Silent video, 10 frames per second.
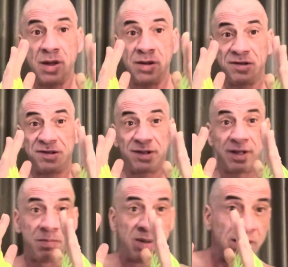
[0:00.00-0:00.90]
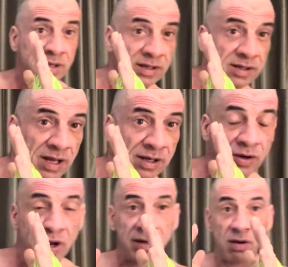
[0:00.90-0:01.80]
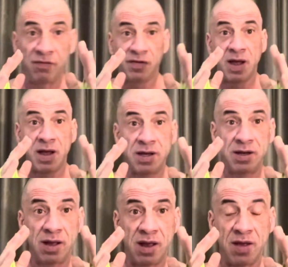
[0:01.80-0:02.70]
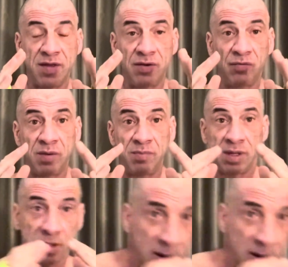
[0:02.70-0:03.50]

Slipping, getting your head offline, and then ripping.